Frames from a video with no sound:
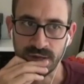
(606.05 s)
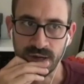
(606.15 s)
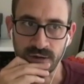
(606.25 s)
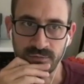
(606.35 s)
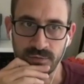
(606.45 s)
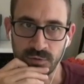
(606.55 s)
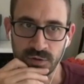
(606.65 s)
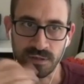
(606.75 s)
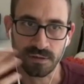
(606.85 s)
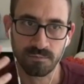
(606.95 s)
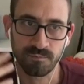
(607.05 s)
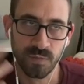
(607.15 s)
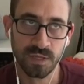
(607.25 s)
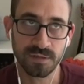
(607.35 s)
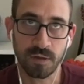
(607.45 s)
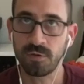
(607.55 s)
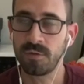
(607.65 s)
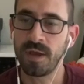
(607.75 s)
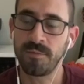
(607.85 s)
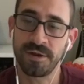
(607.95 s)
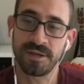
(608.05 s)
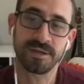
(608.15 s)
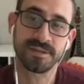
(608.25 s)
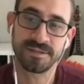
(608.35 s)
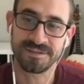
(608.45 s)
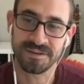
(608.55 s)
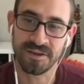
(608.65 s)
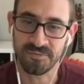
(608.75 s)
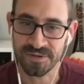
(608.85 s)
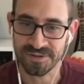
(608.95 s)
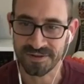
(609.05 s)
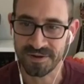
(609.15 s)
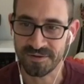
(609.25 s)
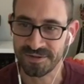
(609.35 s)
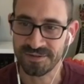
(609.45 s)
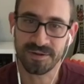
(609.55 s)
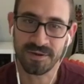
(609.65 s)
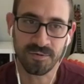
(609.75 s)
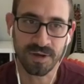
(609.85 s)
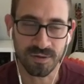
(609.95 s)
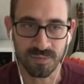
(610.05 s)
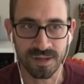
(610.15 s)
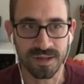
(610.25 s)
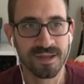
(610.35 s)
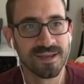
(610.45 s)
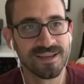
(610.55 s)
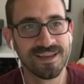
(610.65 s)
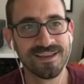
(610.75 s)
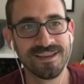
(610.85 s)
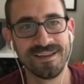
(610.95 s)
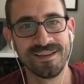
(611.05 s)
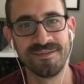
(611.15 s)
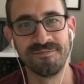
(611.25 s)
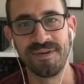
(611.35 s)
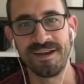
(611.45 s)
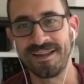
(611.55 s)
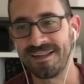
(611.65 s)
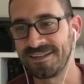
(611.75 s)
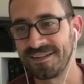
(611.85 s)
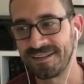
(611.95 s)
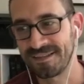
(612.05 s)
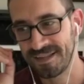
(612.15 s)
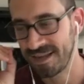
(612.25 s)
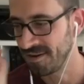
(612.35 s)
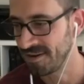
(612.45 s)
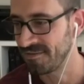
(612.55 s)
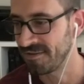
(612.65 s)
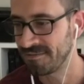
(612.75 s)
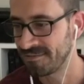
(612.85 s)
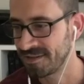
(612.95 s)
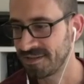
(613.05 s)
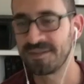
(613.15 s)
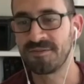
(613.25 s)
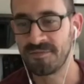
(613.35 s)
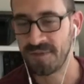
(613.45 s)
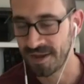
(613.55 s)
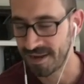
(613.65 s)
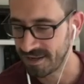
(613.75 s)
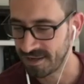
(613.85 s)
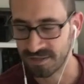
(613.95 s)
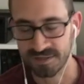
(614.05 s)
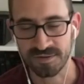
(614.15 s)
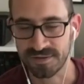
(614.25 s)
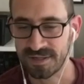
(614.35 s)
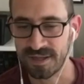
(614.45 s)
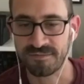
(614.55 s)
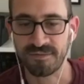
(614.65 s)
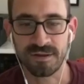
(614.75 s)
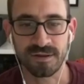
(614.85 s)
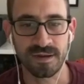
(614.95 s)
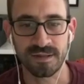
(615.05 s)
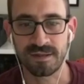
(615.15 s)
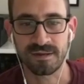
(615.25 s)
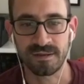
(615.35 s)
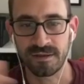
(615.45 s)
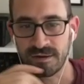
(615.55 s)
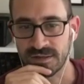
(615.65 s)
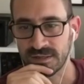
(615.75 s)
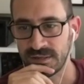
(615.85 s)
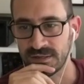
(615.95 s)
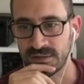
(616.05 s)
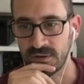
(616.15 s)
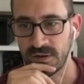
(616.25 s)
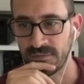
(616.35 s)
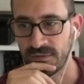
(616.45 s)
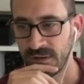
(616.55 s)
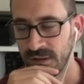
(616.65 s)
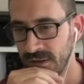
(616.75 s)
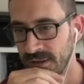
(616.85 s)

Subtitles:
And I don't even really, it's not really my money. I guess it's the government's, which is, oh, well, but, but it's just, I don't even consider it mine. It just goes into that fund. And at the end of the year, it's so helpful.